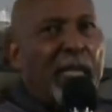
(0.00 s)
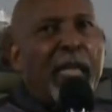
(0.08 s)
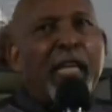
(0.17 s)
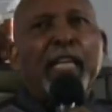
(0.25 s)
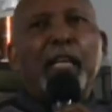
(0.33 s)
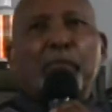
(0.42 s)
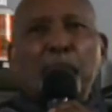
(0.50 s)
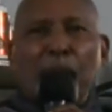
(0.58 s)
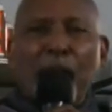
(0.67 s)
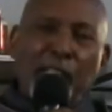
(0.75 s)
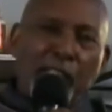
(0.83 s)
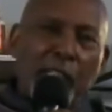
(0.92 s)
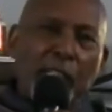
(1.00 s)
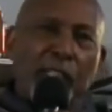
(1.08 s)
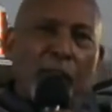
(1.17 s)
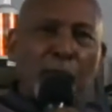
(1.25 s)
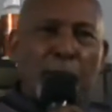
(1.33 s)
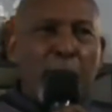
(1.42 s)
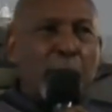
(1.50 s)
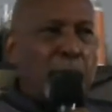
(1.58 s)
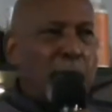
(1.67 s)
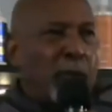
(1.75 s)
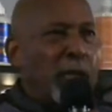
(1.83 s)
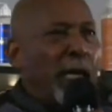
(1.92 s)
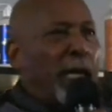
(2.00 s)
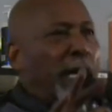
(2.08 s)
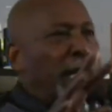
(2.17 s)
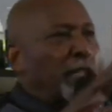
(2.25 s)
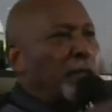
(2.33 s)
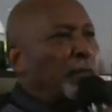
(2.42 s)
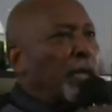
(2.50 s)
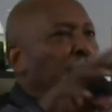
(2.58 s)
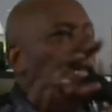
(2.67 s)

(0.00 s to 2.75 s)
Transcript: in a process of people explaining